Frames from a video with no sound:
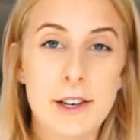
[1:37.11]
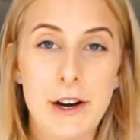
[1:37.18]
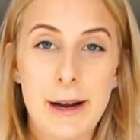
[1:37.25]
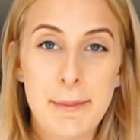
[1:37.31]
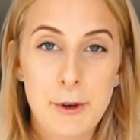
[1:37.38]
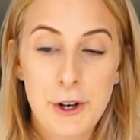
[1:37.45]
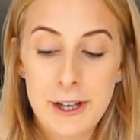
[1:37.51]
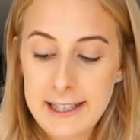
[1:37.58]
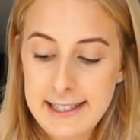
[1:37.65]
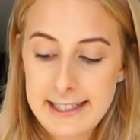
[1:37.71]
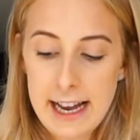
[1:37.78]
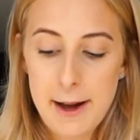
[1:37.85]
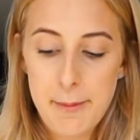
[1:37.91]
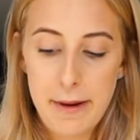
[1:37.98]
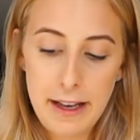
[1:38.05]
I'm going to
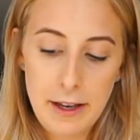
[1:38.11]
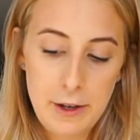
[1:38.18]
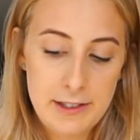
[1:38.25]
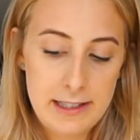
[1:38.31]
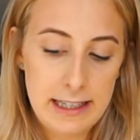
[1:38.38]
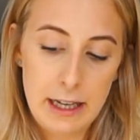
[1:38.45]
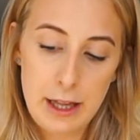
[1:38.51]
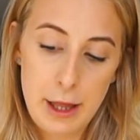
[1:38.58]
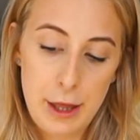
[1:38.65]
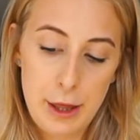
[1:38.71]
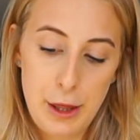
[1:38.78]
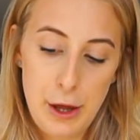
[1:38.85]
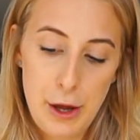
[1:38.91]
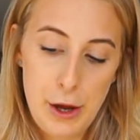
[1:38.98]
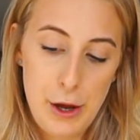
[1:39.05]
start by using a
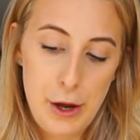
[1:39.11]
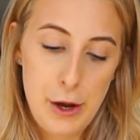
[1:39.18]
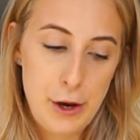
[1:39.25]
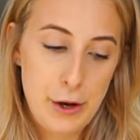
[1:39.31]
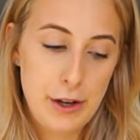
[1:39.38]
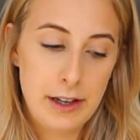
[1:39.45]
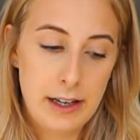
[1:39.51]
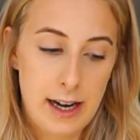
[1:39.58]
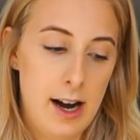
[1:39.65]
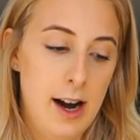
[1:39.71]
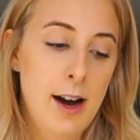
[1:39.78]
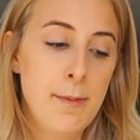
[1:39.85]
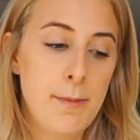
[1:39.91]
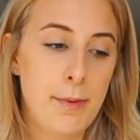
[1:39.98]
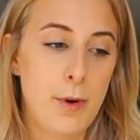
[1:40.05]
1/3
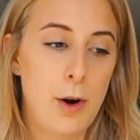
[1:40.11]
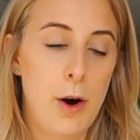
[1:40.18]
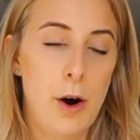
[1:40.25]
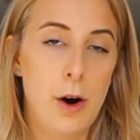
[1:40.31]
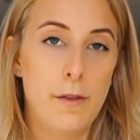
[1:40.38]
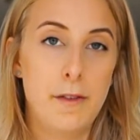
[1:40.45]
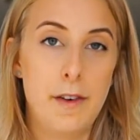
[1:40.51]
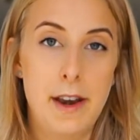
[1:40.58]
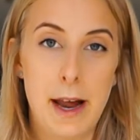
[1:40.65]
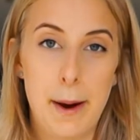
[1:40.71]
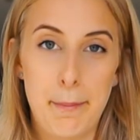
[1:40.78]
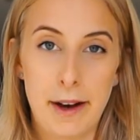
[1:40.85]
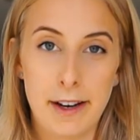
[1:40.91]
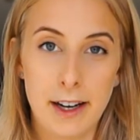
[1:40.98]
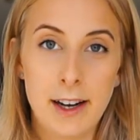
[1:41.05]
cup of
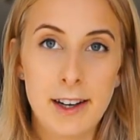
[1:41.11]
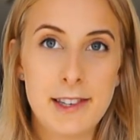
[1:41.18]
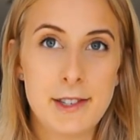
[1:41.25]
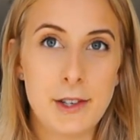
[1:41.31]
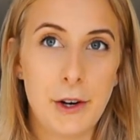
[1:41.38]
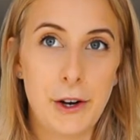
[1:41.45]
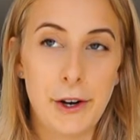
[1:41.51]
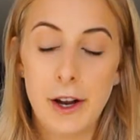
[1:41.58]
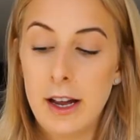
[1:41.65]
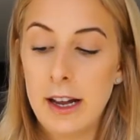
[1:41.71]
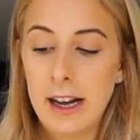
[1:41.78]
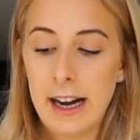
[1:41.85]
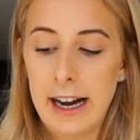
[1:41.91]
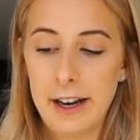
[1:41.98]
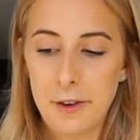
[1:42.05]
nut butter. So
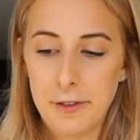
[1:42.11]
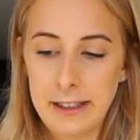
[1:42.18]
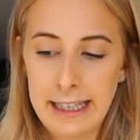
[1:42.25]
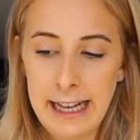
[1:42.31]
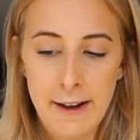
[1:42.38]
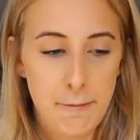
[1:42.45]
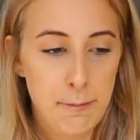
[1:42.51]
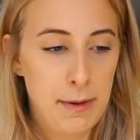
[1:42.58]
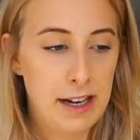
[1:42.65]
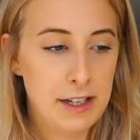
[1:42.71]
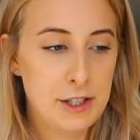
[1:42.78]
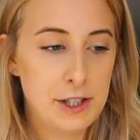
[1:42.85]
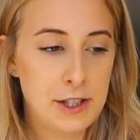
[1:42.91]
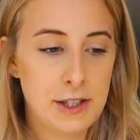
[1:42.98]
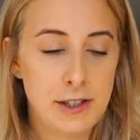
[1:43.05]
I don't really have
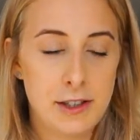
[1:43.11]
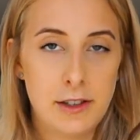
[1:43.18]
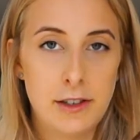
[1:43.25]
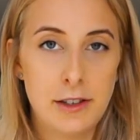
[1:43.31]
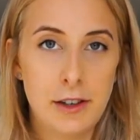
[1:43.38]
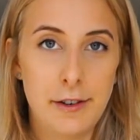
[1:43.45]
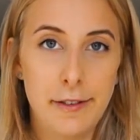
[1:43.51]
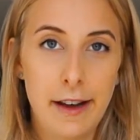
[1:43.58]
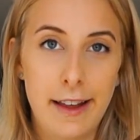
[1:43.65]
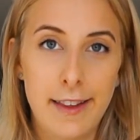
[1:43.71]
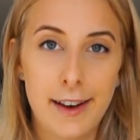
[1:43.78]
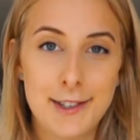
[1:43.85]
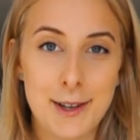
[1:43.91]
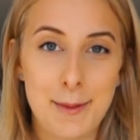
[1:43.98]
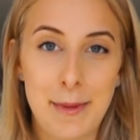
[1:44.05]
much of
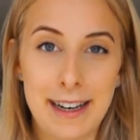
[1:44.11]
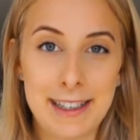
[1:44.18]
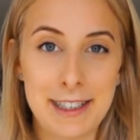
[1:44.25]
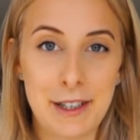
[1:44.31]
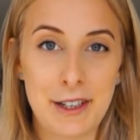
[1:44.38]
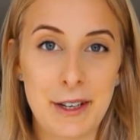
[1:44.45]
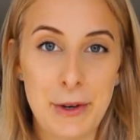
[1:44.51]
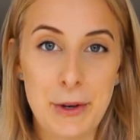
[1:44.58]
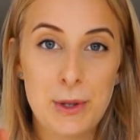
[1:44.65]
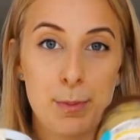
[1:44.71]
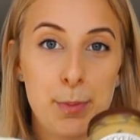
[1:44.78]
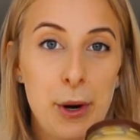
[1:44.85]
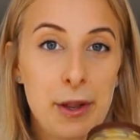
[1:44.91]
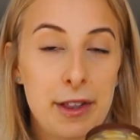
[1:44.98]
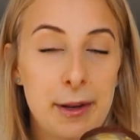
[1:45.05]
either, so I'm actually going to use
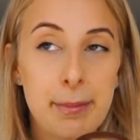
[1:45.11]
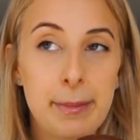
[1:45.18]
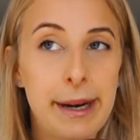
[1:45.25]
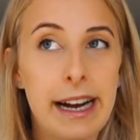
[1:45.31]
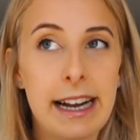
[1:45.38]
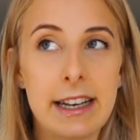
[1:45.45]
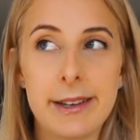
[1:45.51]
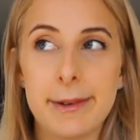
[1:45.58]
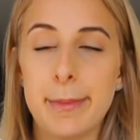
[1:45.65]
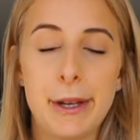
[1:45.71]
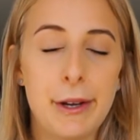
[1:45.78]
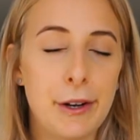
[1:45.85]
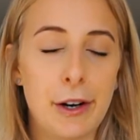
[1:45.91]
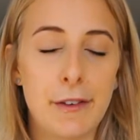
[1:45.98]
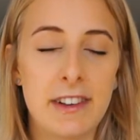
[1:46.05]
both combined, but
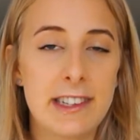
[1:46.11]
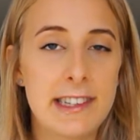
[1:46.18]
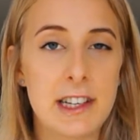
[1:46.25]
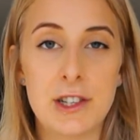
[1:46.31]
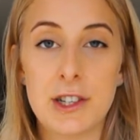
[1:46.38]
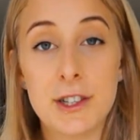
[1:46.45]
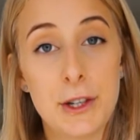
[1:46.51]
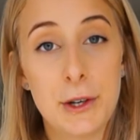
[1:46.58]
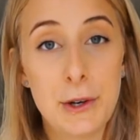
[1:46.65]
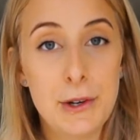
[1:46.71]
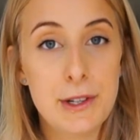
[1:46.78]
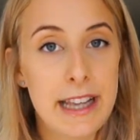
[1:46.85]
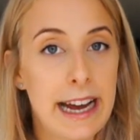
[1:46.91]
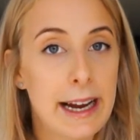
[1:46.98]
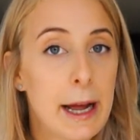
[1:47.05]
you can obviously just
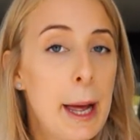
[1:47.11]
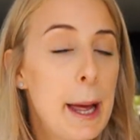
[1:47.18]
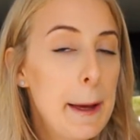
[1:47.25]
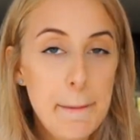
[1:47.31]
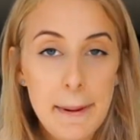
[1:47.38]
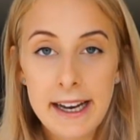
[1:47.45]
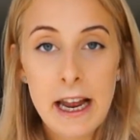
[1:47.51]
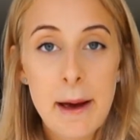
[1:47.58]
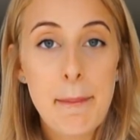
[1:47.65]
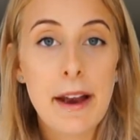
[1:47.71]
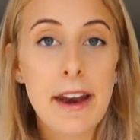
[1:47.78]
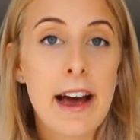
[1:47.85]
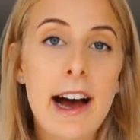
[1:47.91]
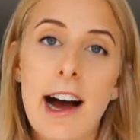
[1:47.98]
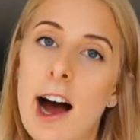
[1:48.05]
use like peanut
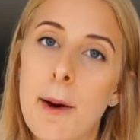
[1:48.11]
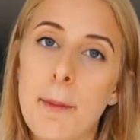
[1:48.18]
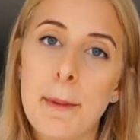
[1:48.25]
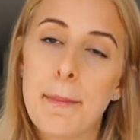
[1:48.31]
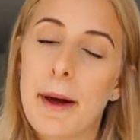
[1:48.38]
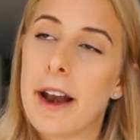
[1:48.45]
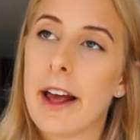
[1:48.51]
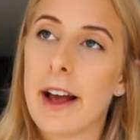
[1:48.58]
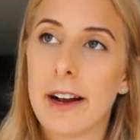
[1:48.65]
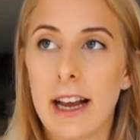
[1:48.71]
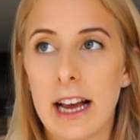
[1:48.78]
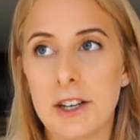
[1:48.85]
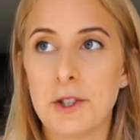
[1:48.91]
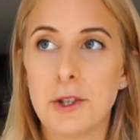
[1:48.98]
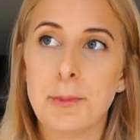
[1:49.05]
butter, almond butter,
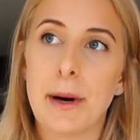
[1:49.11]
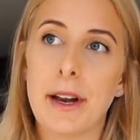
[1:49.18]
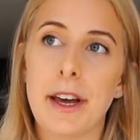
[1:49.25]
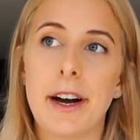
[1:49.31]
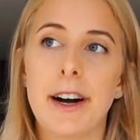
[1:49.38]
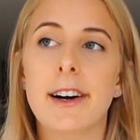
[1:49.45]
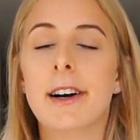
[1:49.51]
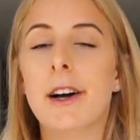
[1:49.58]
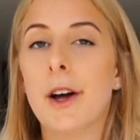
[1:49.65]
cashew butter,